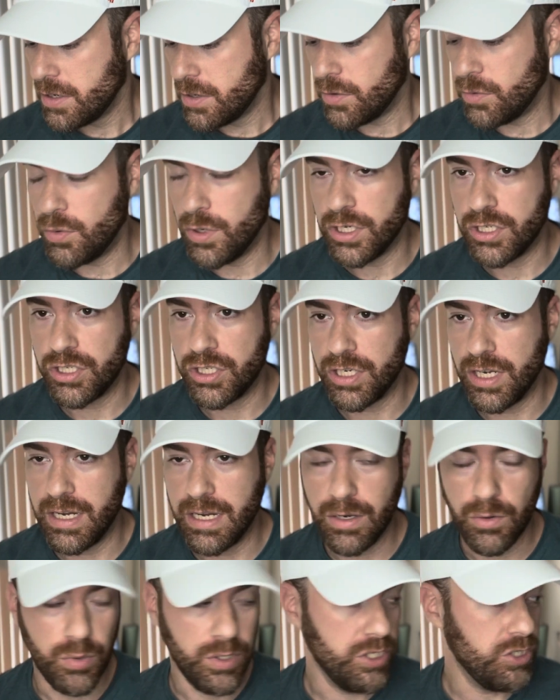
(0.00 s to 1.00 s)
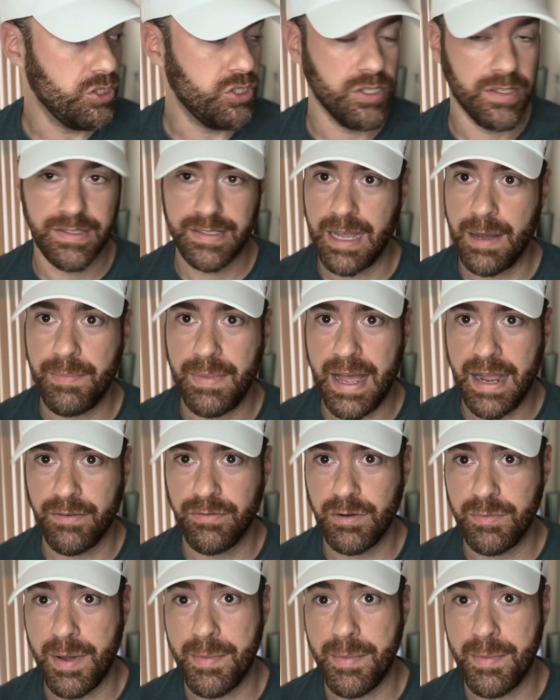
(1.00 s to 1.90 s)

which we just got back from.